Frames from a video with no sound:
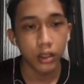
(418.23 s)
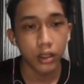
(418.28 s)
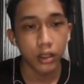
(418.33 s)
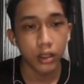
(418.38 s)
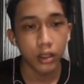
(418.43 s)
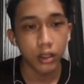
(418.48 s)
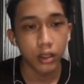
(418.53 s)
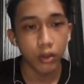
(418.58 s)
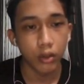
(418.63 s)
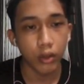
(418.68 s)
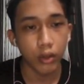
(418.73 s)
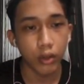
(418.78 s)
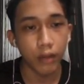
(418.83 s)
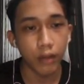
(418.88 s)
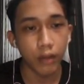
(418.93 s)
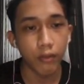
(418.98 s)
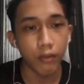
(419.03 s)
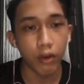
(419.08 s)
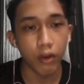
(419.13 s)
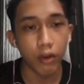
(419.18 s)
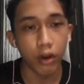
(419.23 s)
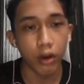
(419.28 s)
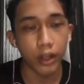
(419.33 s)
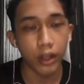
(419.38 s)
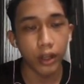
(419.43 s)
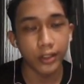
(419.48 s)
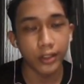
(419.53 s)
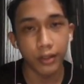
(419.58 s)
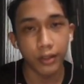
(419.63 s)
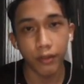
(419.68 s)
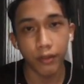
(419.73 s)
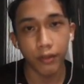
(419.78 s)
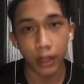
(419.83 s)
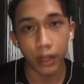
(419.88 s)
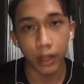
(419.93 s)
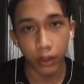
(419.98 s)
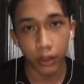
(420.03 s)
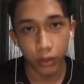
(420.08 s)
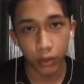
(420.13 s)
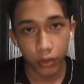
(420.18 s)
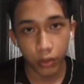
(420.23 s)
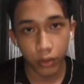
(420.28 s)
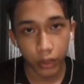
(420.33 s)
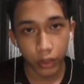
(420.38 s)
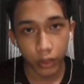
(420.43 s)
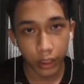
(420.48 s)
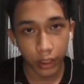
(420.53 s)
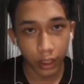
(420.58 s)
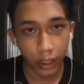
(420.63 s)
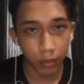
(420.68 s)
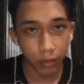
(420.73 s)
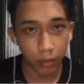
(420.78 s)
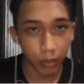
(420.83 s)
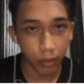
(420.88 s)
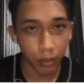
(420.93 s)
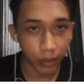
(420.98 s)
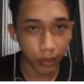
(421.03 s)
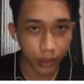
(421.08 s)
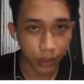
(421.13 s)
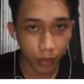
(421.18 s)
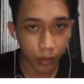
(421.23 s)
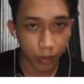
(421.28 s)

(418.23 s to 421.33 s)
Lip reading: looking for extreme value. It can be maximum